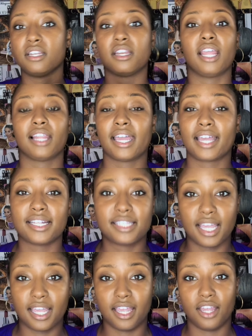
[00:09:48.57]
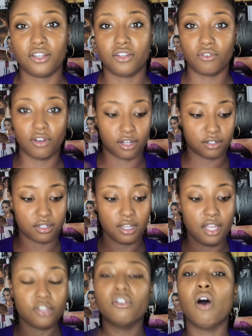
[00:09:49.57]
And like I said, you
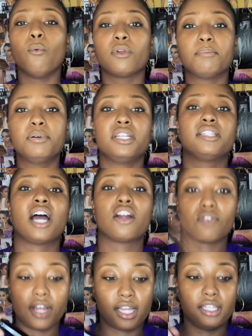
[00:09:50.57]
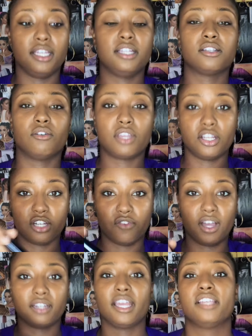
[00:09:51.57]
don't want to put it directly, so get your
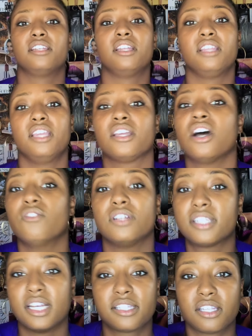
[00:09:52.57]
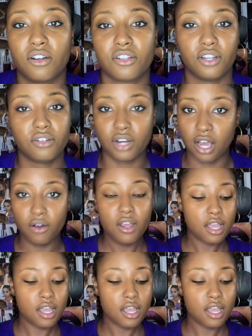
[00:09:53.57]
foundation and then go and dust it on your, no.